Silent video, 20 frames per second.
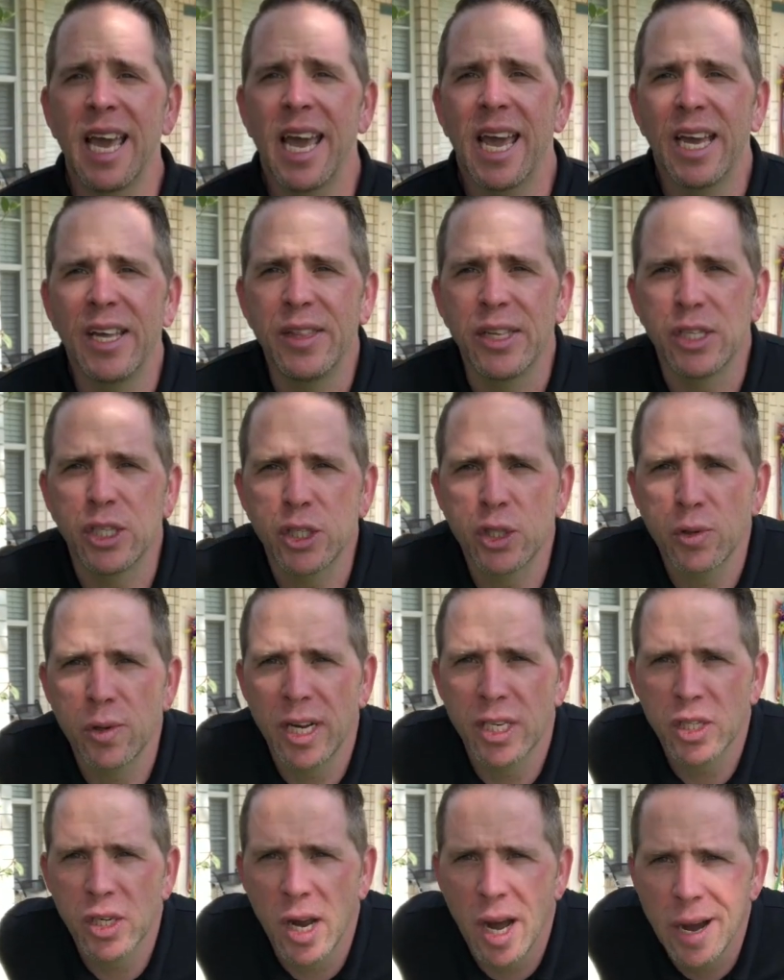and then
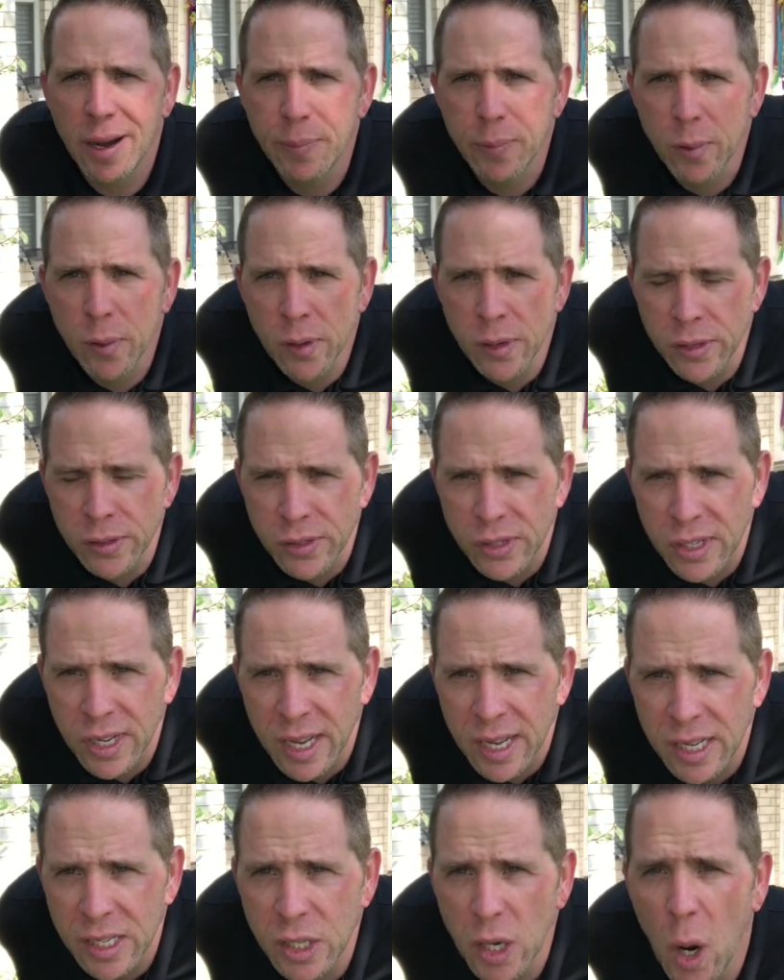stretch upwards
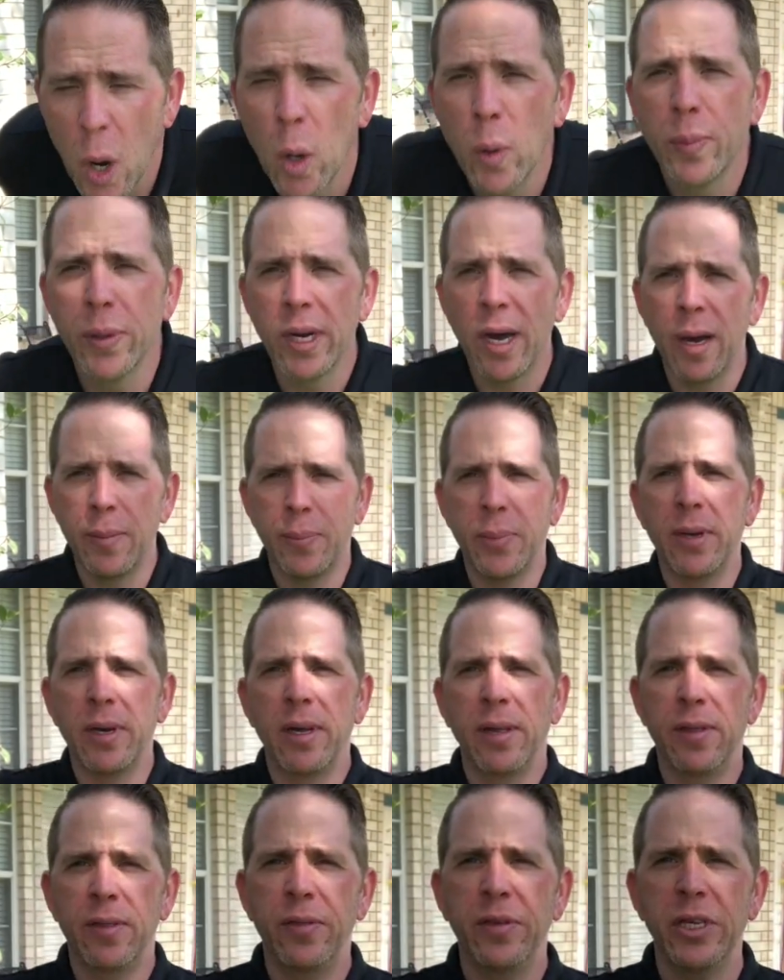to open up
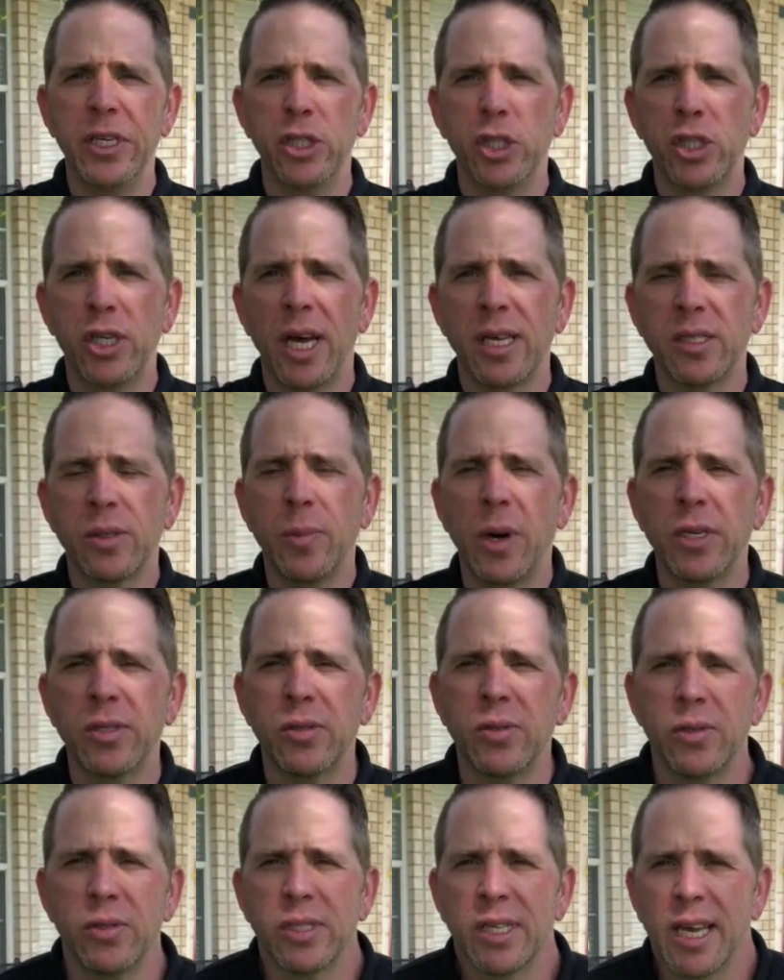these chest
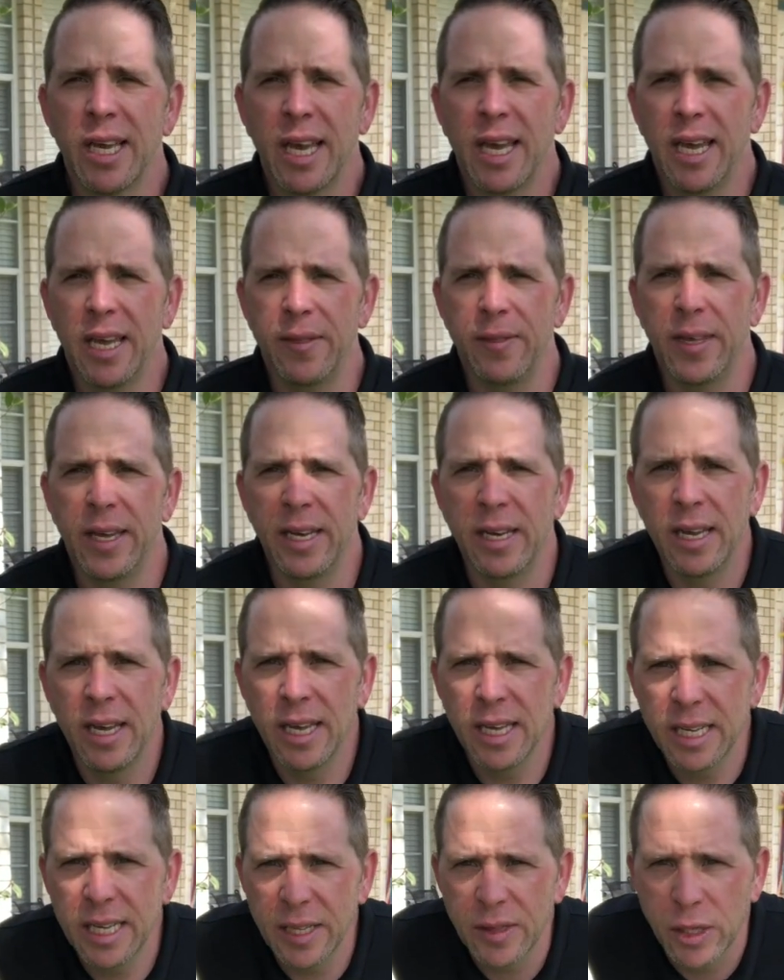muscles and then
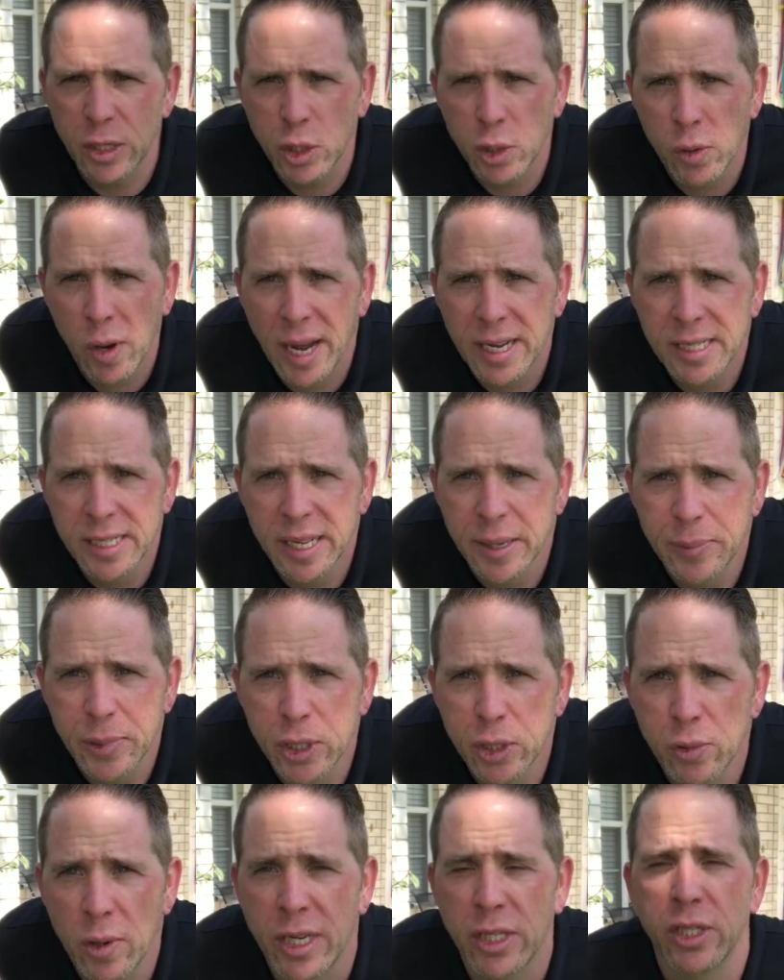get the triceps
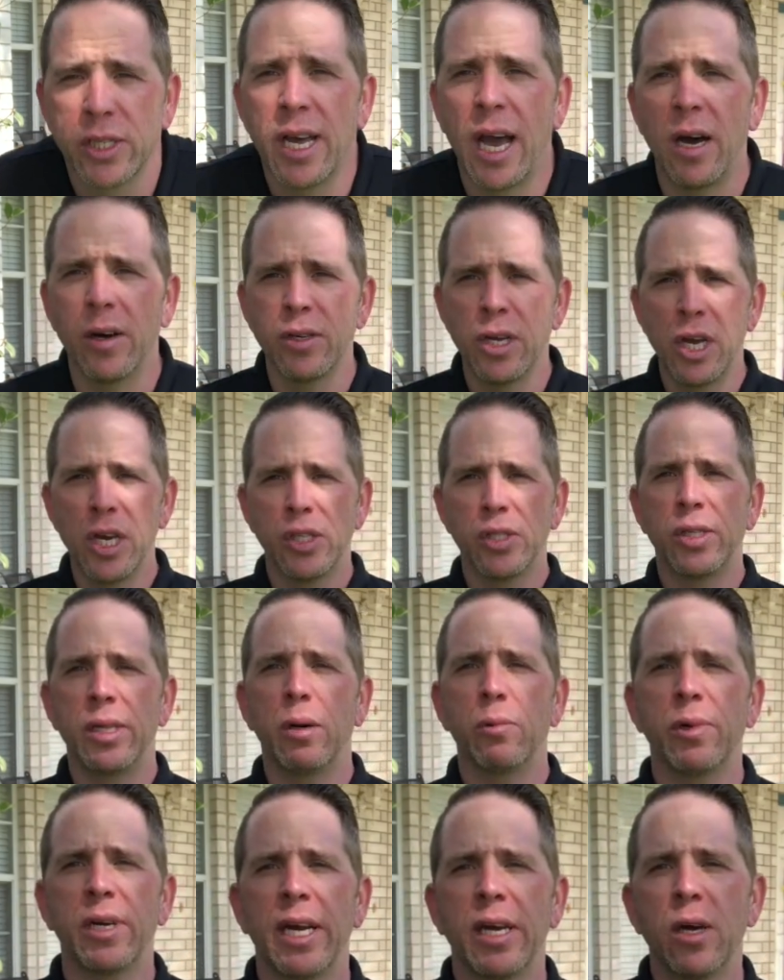stretched out so that
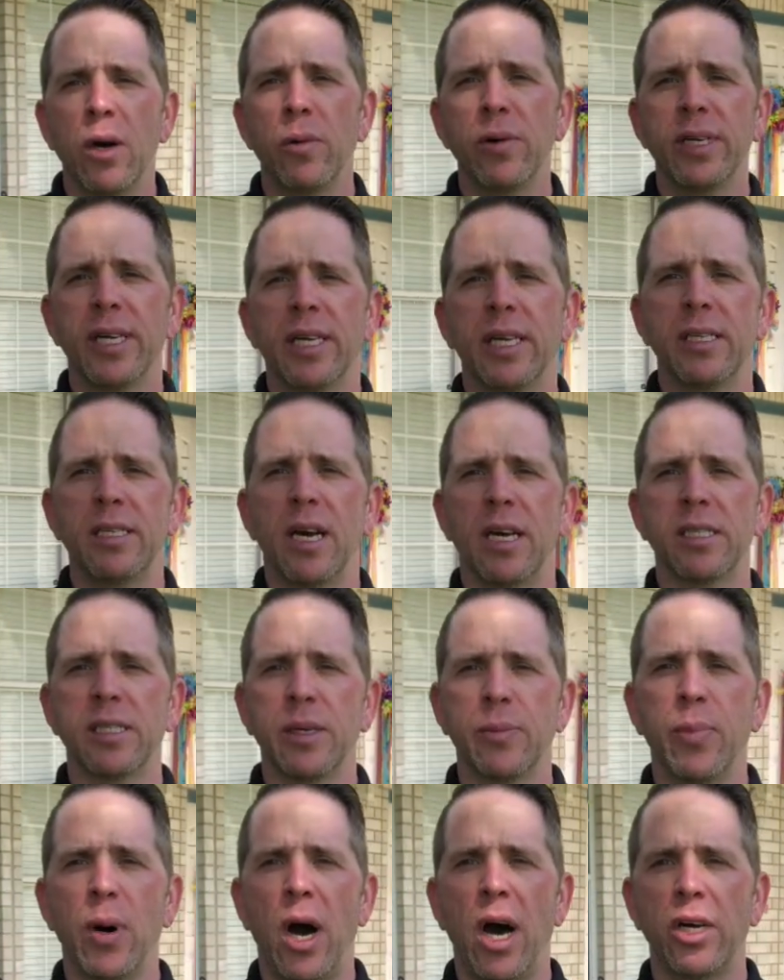when I go into
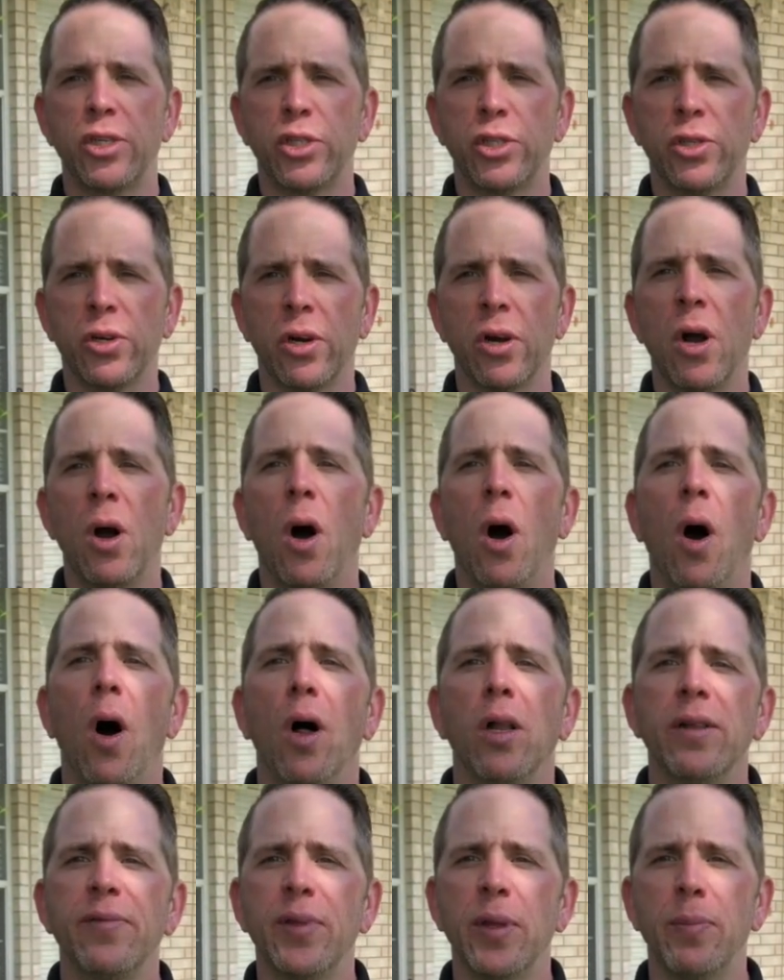conducting posture,
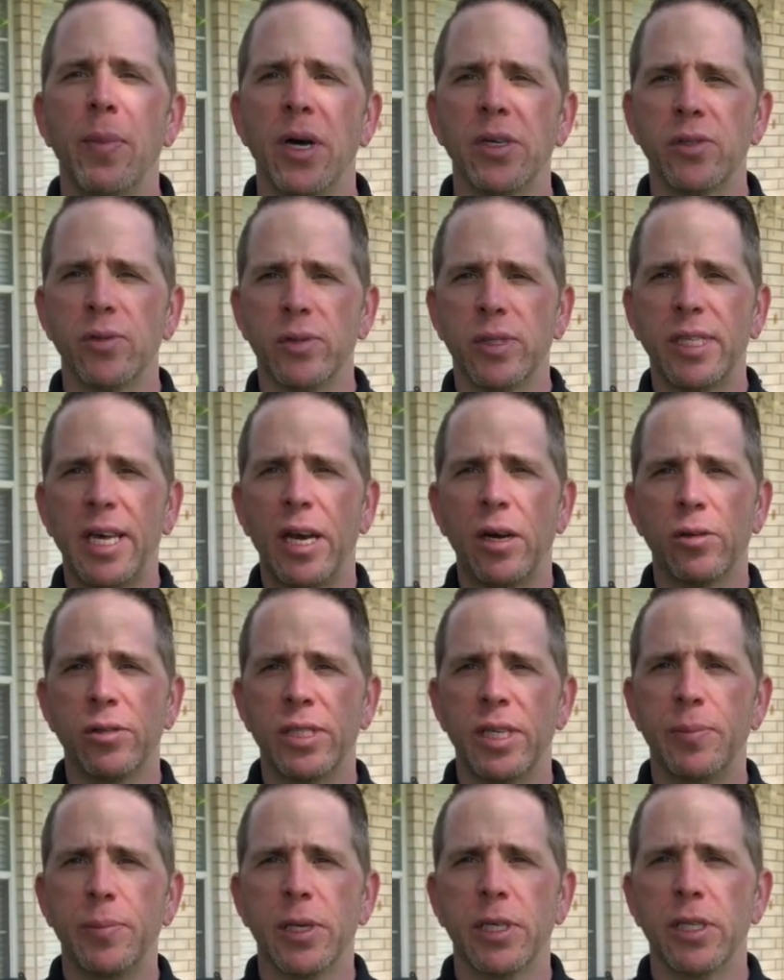all of the muscles that are
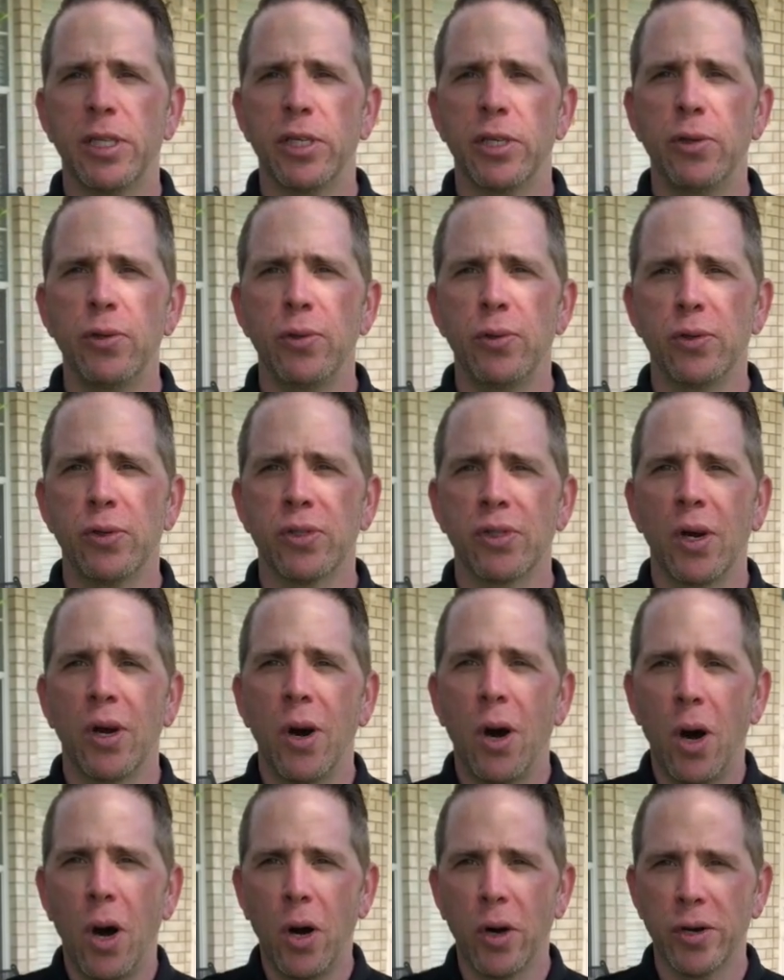typically used
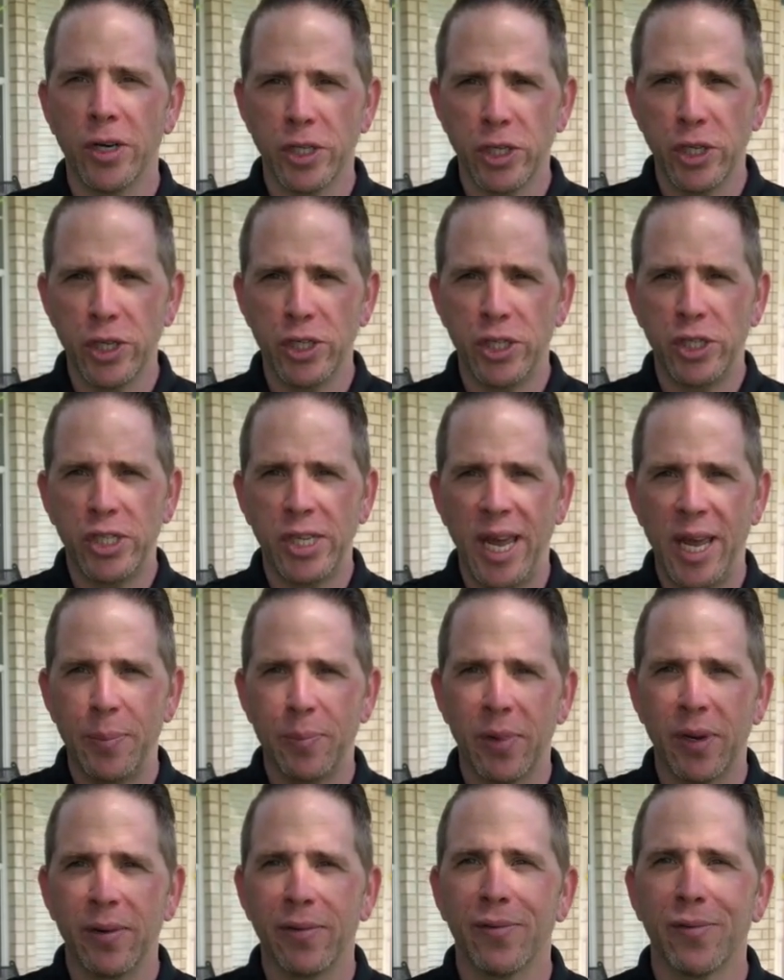are in good shape
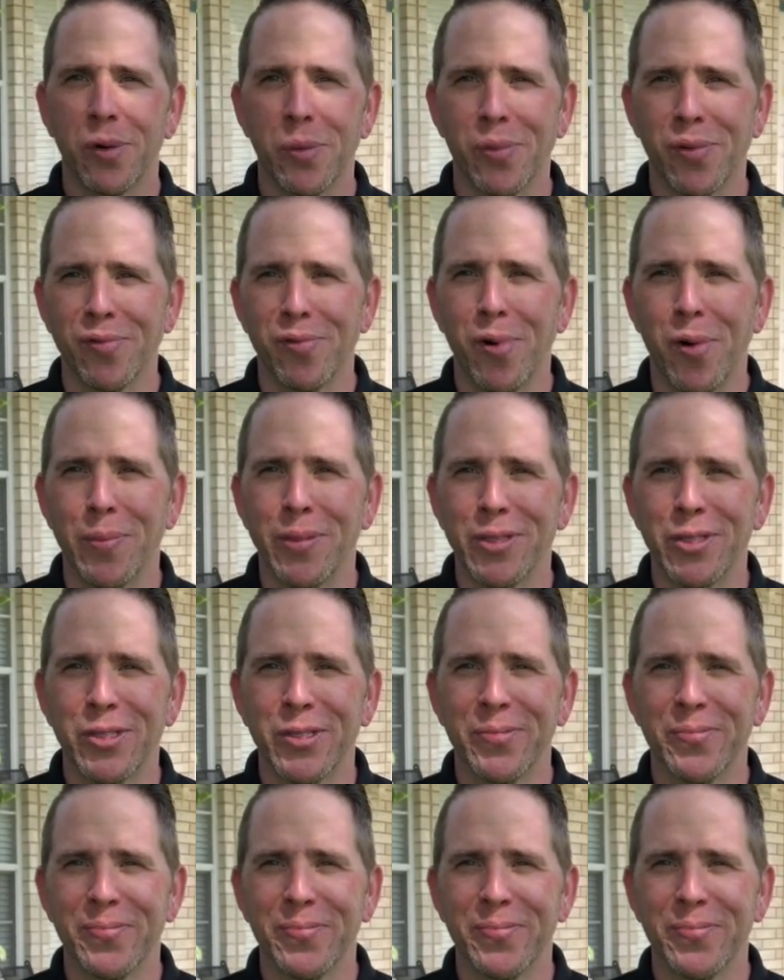for performance.